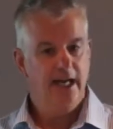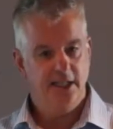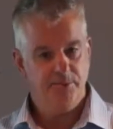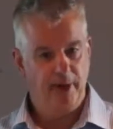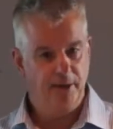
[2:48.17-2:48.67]

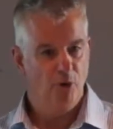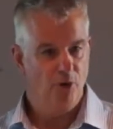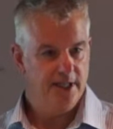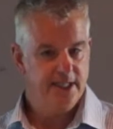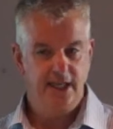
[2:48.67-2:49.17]
It's being more
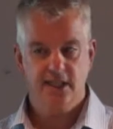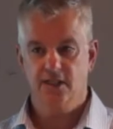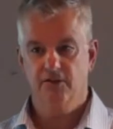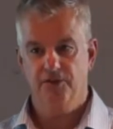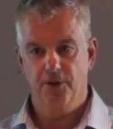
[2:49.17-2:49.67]

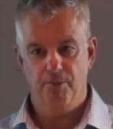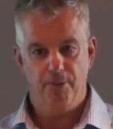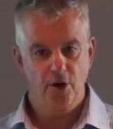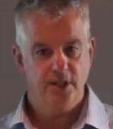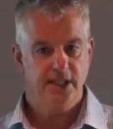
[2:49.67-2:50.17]
intensive. The
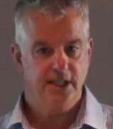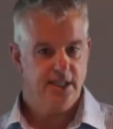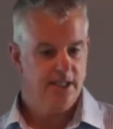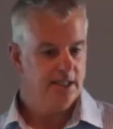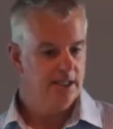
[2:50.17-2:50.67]
process
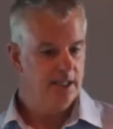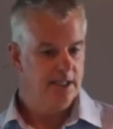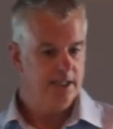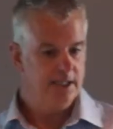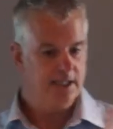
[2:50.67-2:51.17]

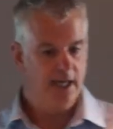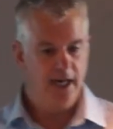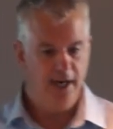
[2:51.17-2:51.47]
is